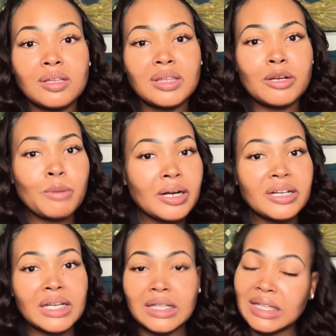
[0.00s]
There
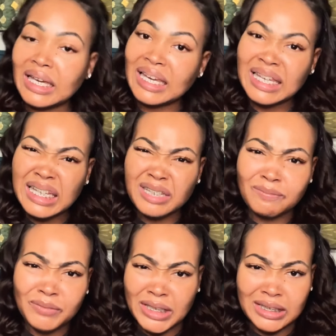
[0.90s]
weren't any hidden
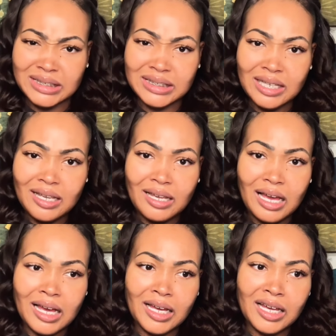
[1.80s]
fees.
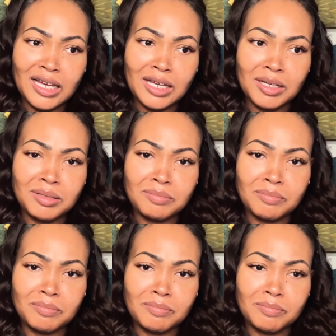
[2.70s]

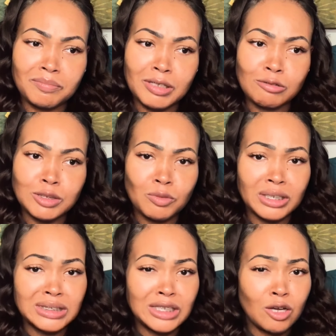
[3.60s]
It was
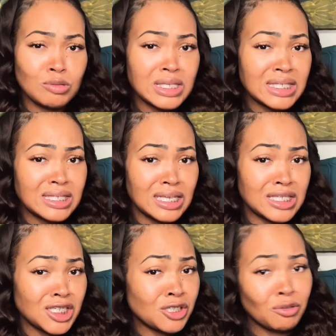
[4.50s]
more so
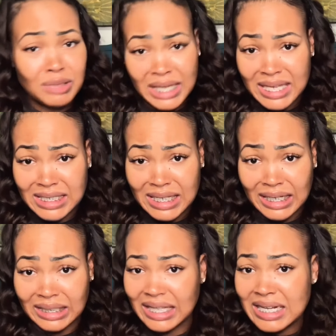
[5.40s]
additional
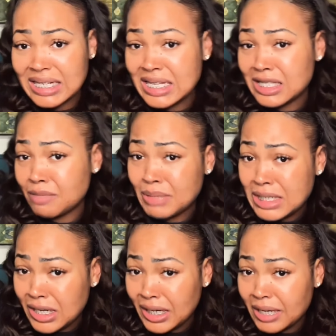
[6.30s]
testing that needed to be
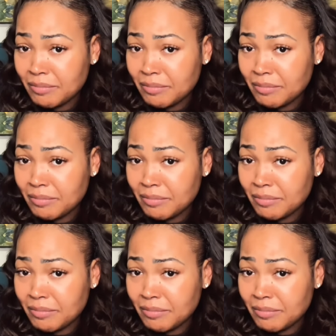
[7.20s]
done.